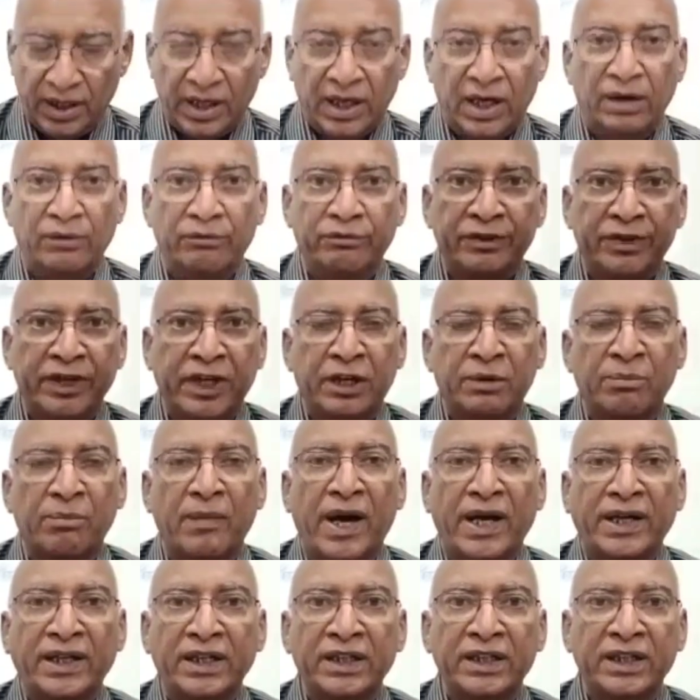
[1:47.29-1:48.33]
I'm GS.
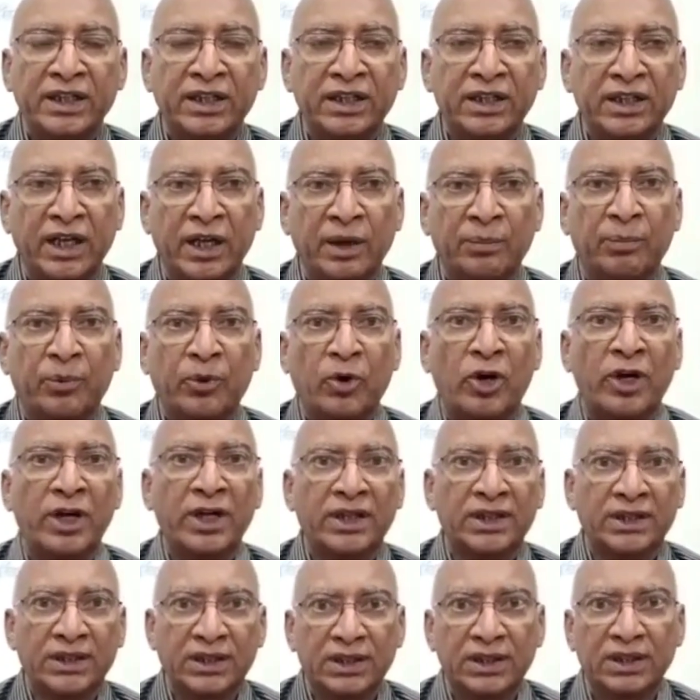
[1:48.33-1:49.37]
We
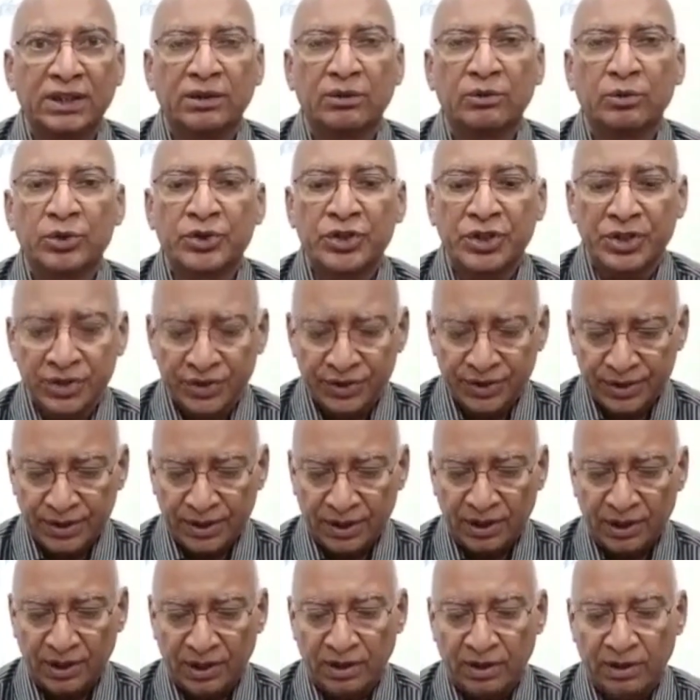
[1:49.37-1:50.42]
are marketing a
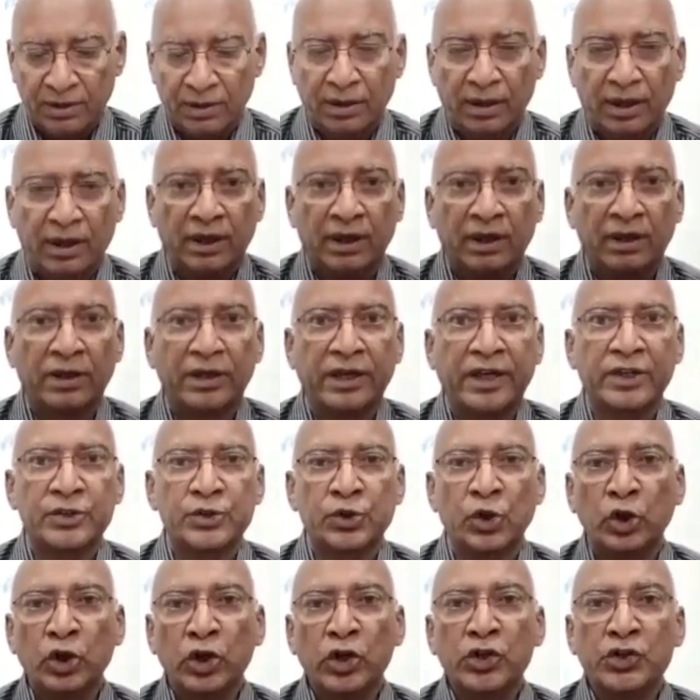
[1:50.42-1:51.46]
product which is
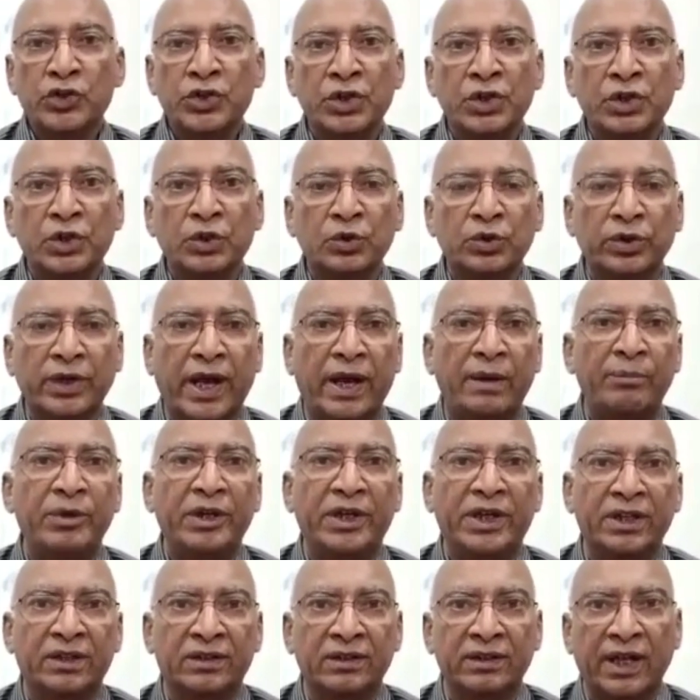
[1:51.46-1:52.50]
a
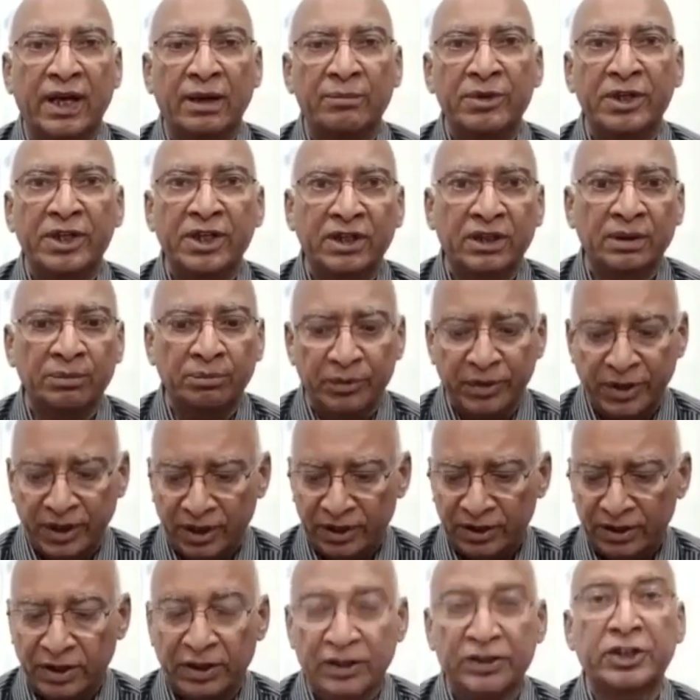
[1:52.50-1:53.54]
solution to
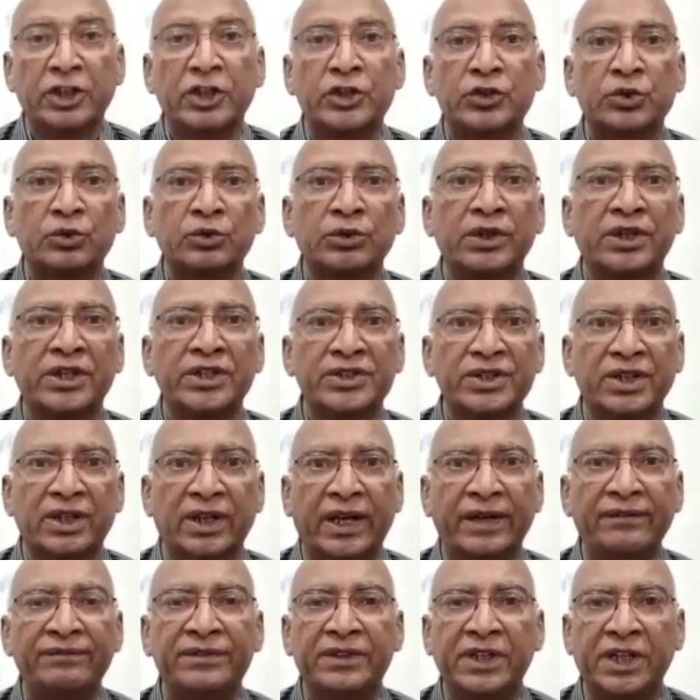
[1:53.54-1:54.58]
diabetic. Diabetic,
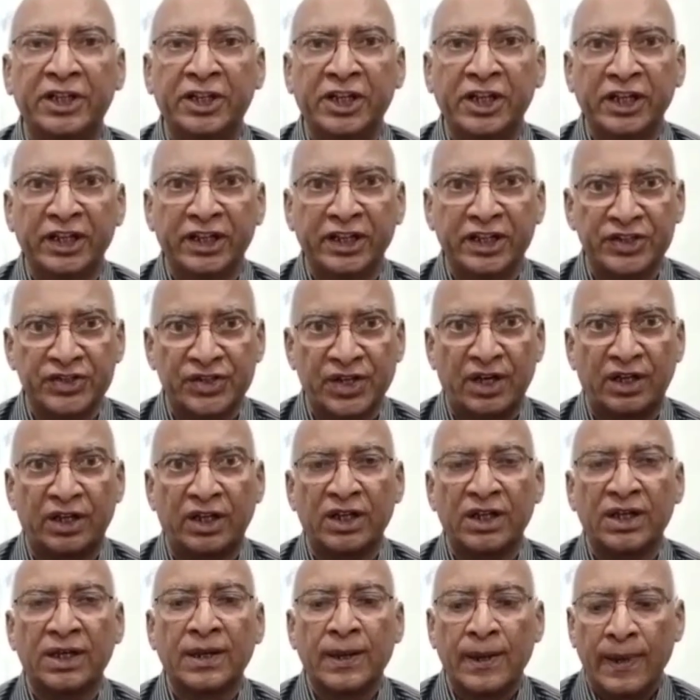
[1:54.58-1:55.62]
we all tells you, it is
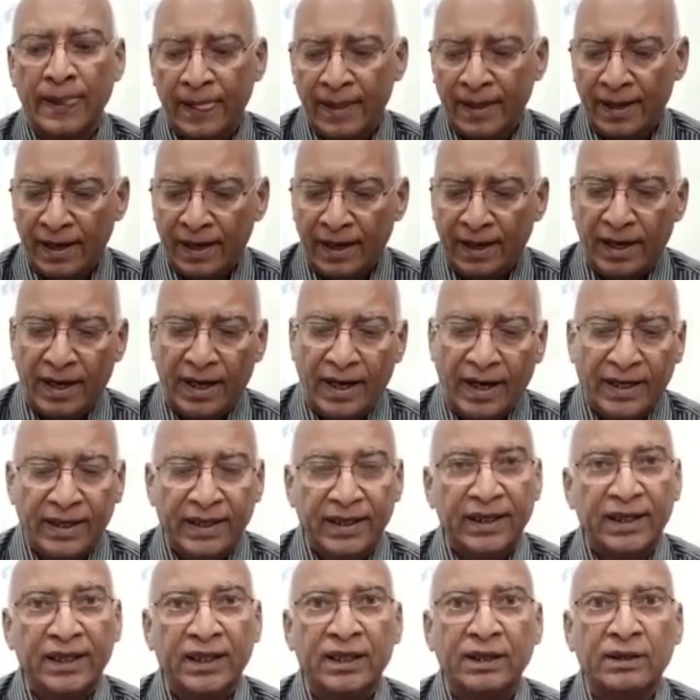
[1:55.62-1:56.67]
a life-threatening
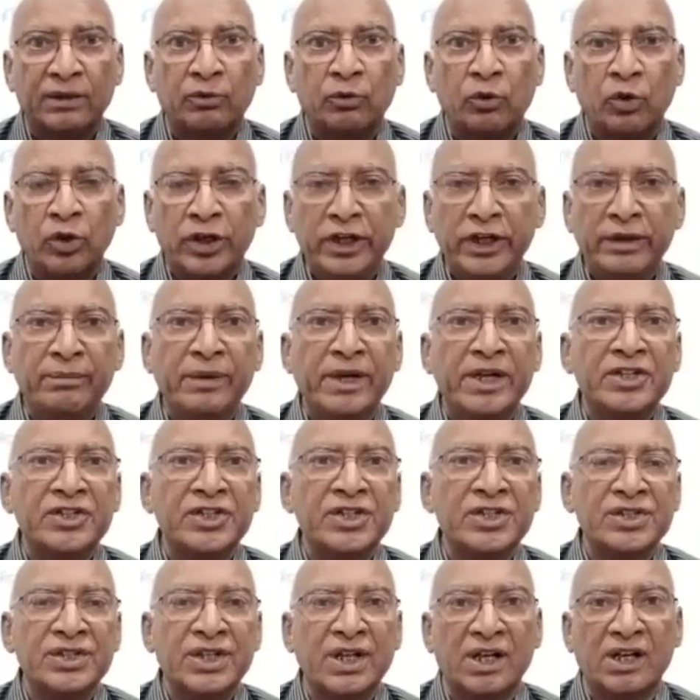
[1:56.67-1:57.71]
disorder.
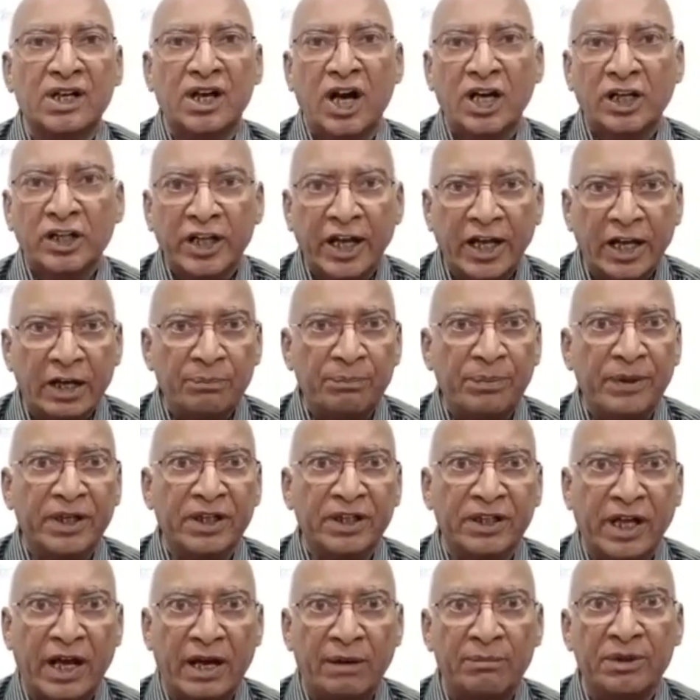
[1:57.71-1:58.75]
And only
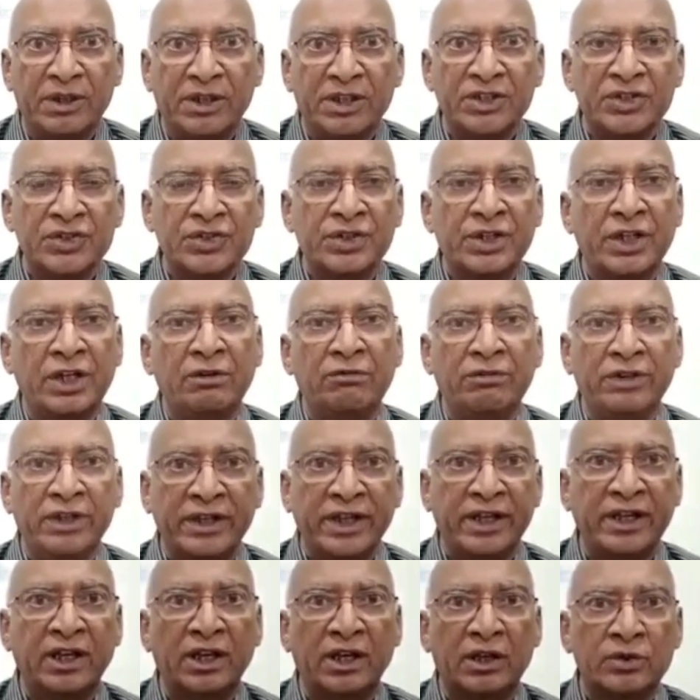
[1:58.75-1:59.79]
medicines are not
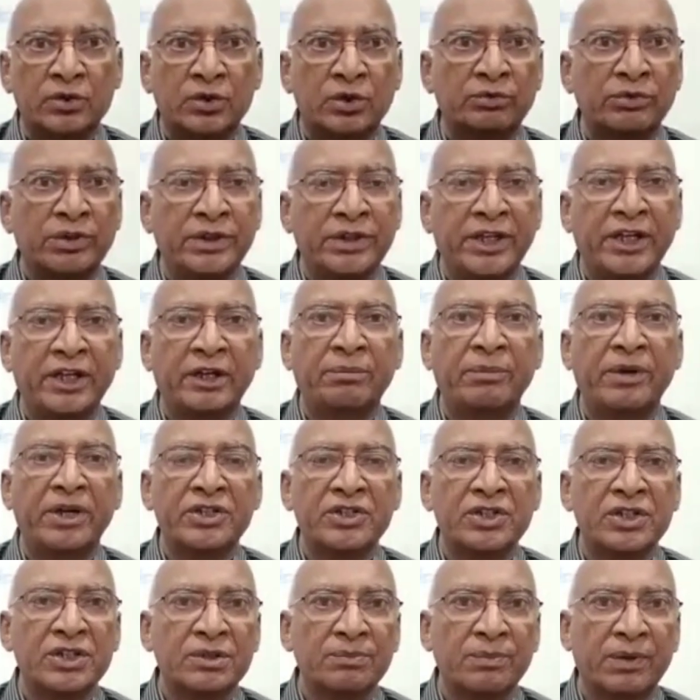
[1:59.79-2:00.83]
helping diabetes. Till
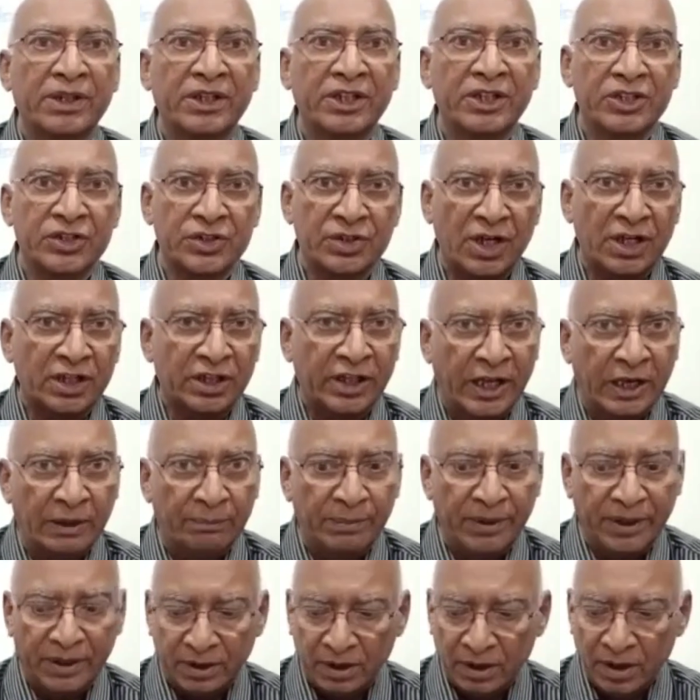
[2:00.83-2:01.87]
we die also, we take
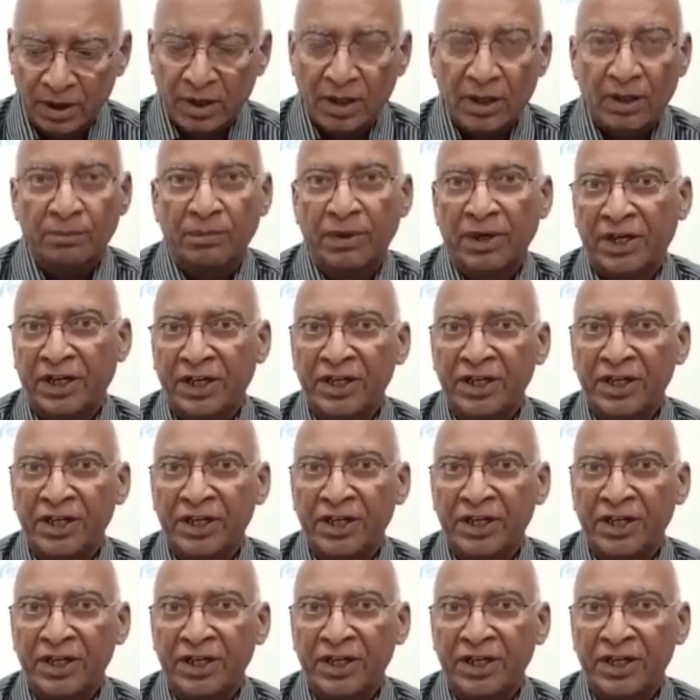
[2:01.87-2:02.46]
medicines, but it is